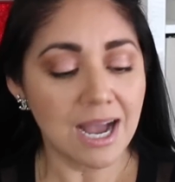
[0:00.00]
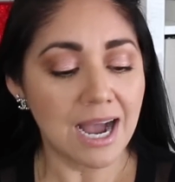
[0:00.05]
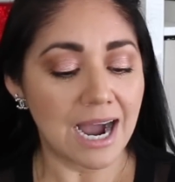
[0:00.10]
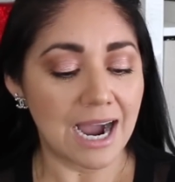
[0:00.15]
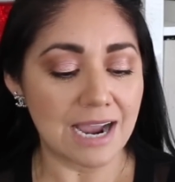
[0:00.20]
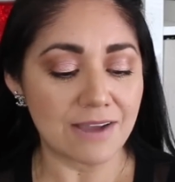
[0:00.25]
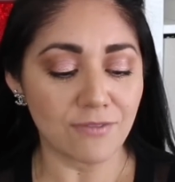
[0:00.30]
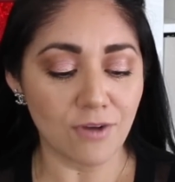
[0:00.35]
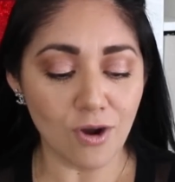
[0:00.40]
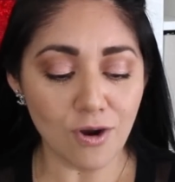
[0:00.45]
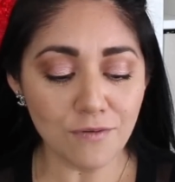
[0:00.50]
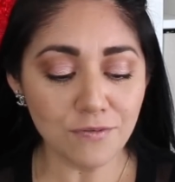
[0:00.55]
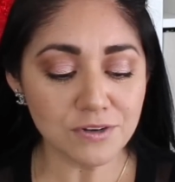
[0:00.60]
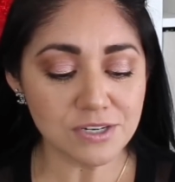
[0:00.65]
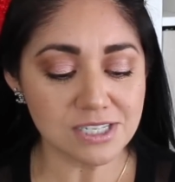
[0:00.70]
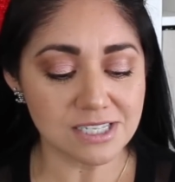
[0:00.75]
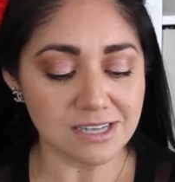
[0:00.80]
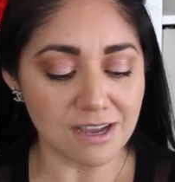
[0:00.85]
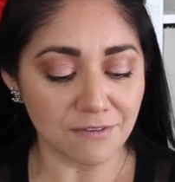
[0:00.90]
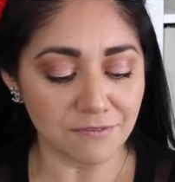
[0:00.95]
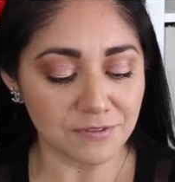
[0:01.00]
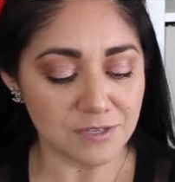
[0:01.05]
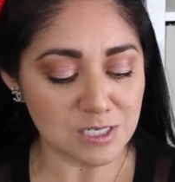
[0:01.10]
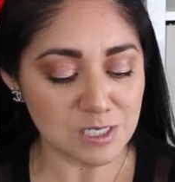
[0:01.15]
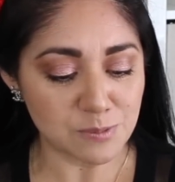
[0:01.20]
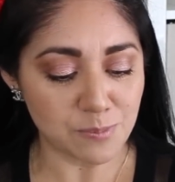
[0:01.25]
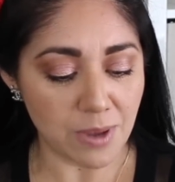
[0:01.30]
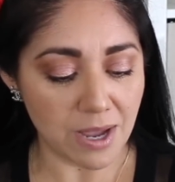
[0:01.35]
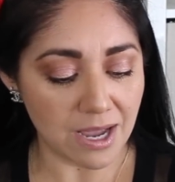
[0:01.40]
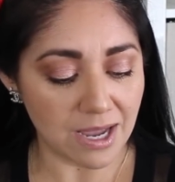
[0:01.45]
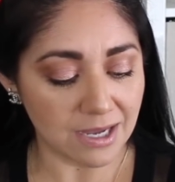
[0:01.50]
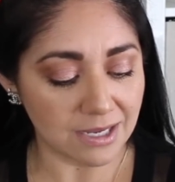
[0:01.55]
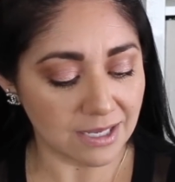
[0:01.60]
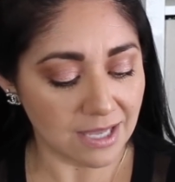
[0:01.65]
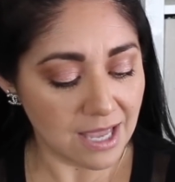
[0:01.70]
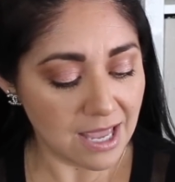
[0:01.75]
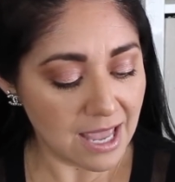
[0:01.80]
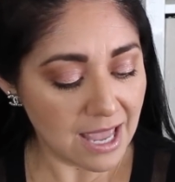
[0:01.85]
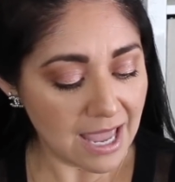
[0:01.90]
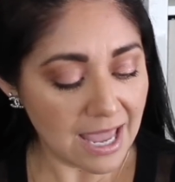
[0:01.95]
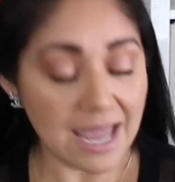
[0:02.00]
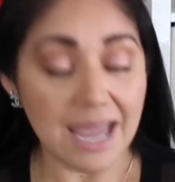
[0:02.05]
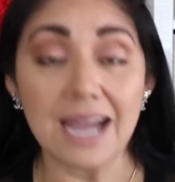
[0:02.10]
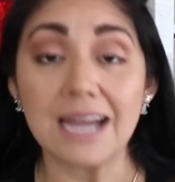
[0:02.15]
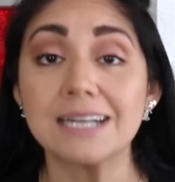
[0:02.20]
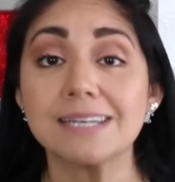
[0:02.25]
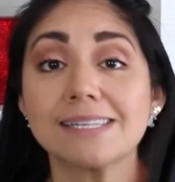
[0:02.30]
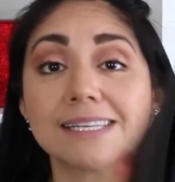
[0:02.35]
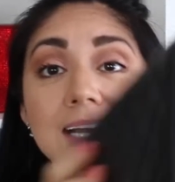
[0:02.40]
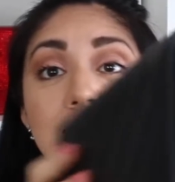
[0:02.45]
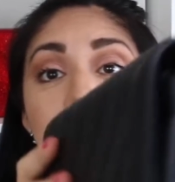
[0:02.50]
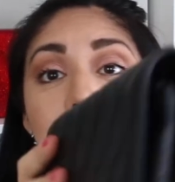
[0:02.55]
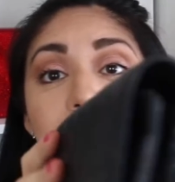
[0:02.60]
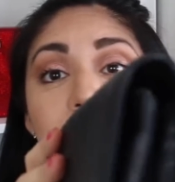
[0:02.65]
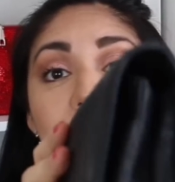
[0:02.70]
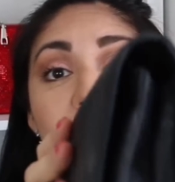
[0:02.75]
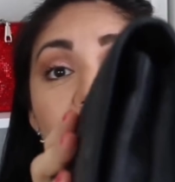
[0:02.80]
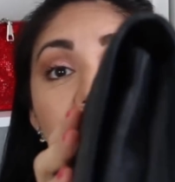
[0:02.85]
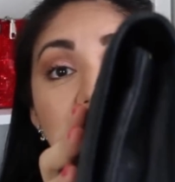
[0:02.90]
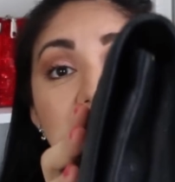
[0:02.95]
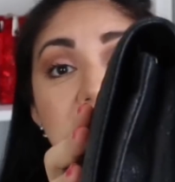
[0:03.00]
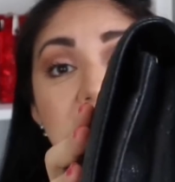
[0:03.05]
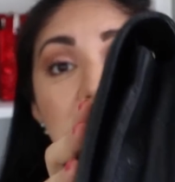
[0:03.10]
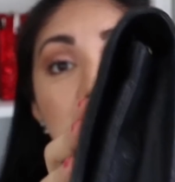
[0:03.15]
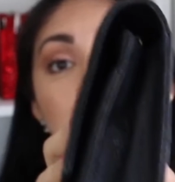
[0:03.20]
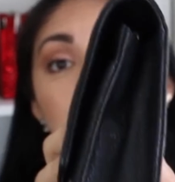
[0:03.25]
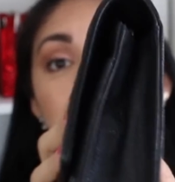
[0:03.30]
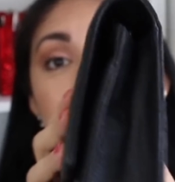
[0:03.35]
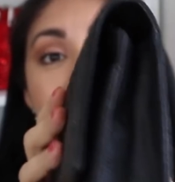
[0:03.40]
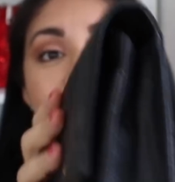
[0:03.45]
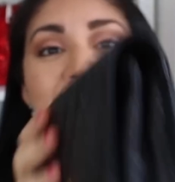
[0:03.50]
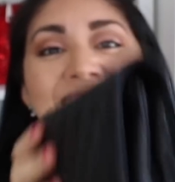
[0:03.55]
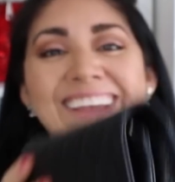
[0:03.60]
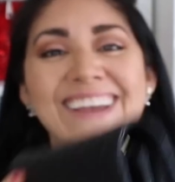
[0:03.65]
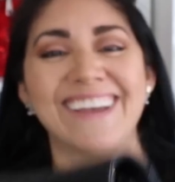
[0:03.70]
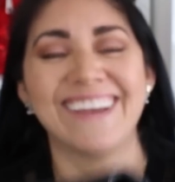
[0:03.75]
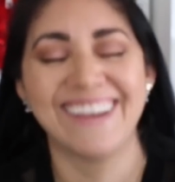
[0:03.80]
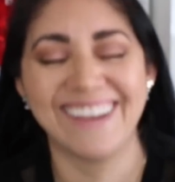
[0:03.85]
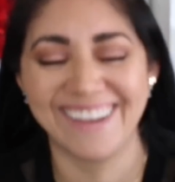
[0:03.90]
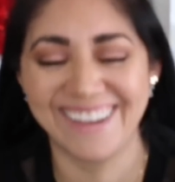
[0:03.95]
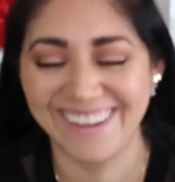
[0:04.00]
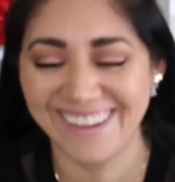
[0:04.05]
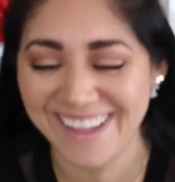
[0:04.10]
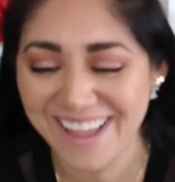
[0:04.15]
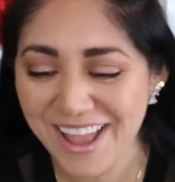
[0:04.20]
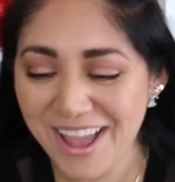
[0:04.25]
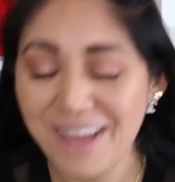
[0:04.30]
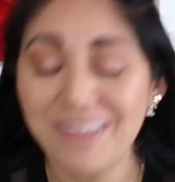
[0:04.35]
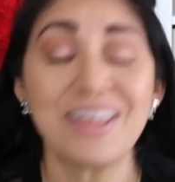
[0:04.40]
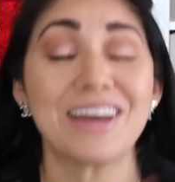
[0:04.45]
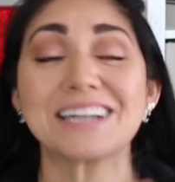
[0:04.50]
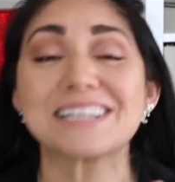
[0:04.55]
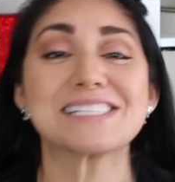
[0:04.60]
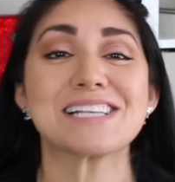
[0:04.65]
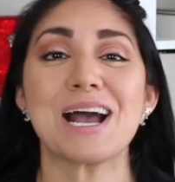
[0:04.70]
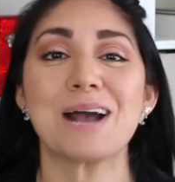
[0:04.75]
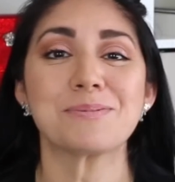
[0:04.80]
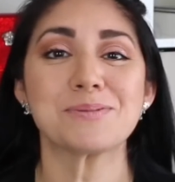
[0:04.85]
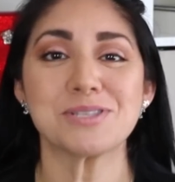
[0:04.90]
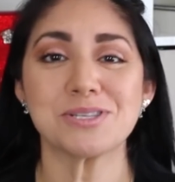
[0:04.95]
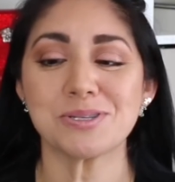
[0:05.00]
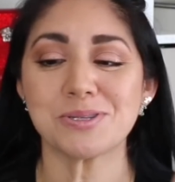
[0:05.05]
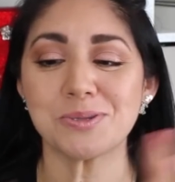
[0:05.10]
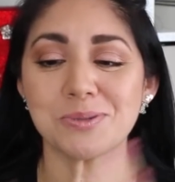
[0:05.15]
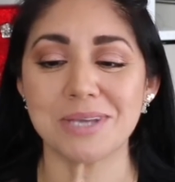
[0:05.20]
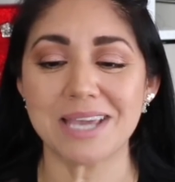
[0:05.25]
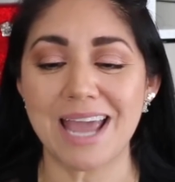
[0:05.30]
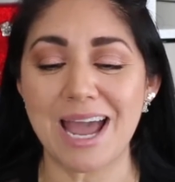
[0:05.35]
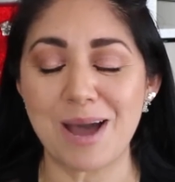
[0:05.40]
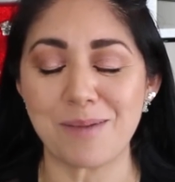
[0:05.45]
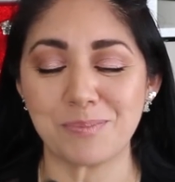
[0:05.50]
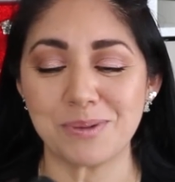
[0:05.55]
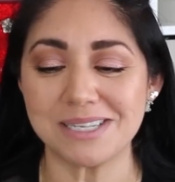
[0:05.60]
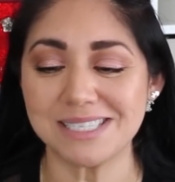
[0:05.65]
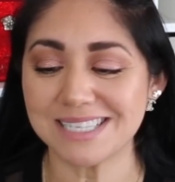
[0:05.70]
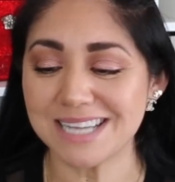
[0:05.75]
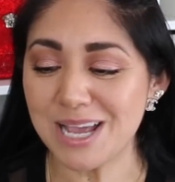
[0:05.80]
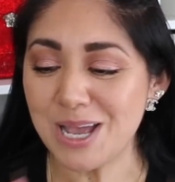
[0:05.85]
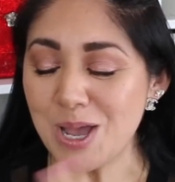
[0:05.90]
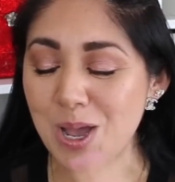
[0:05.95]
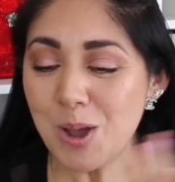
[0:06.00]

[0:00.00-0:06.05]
I've overstuffed this bag and um, that has happened. that has absolutely happened.